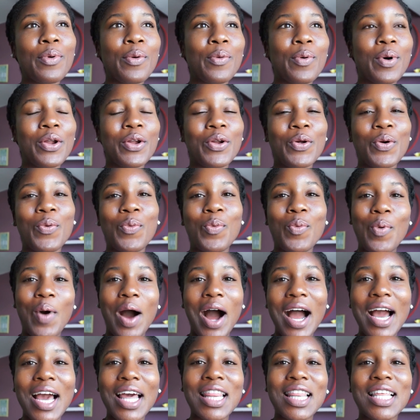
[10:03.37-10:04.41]
but wonder
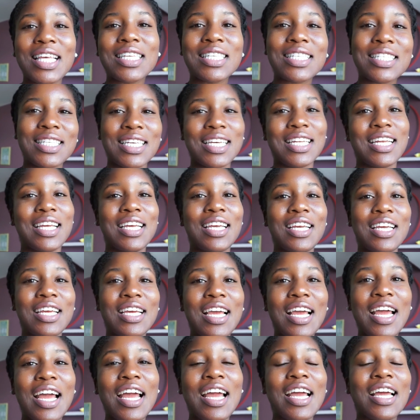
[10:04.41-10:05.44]
why this
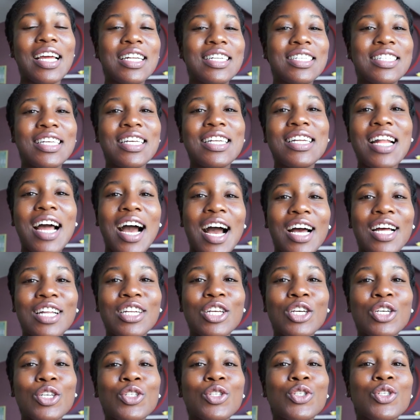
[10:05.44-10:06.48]
city did
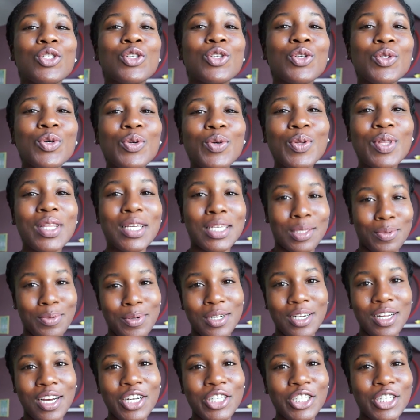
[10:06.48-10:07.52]
not sue this
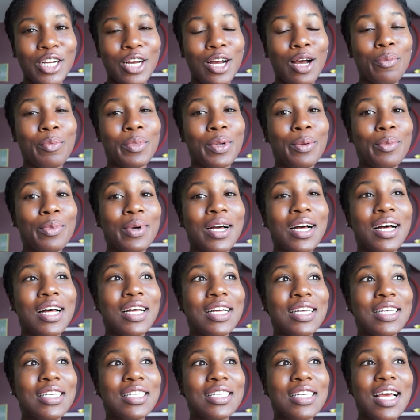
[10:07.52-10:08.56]
production company,
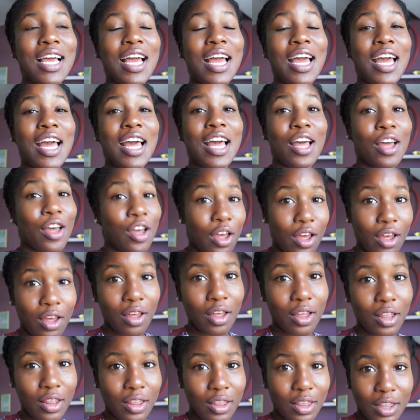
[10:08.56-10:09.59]
because
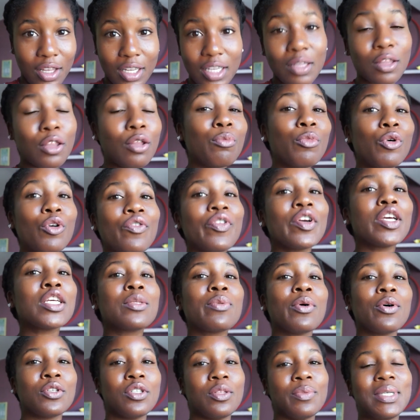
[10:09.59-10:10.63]
the movie is
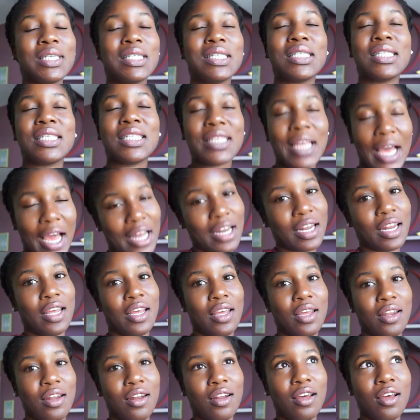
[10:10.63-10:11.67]
supposed to be set
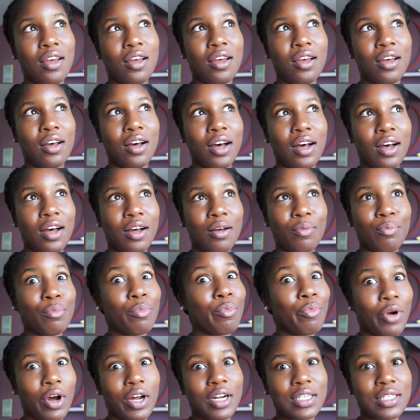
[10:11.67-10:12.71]
in
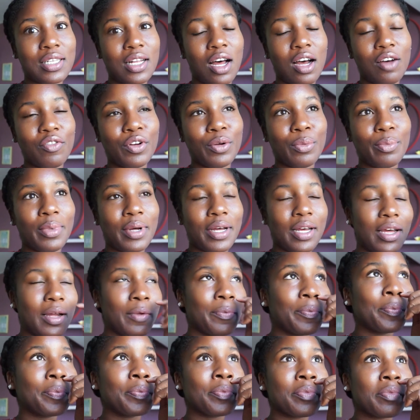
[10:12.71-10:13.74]
Bratislava,
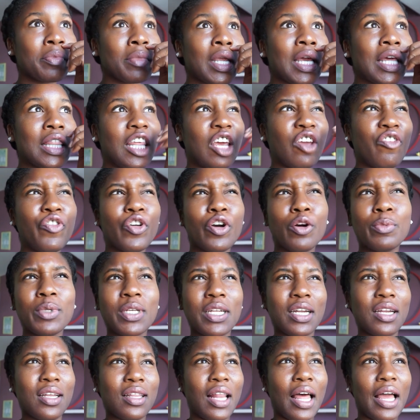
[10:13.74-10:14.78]
but they filmed
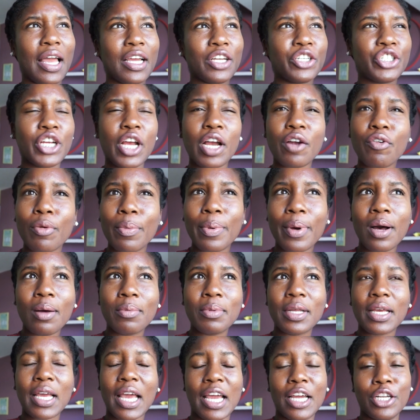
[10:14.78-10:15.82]
it in like Czech
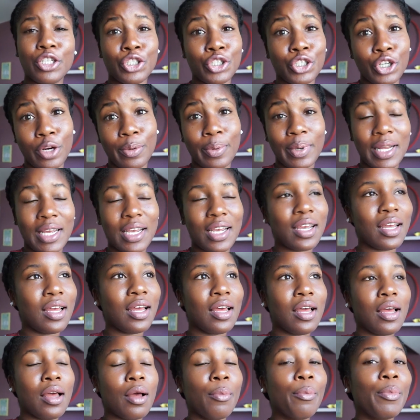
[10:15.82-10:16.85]
Republic and Germany,
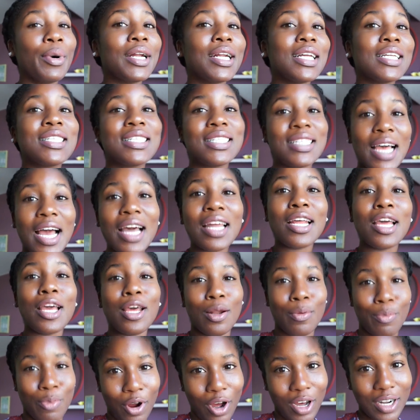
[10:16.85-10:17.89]
but it's set
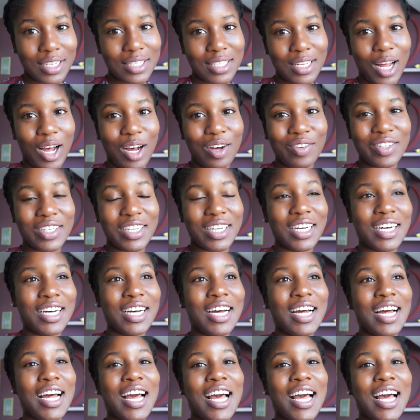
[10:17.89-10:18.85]
in Bratislava.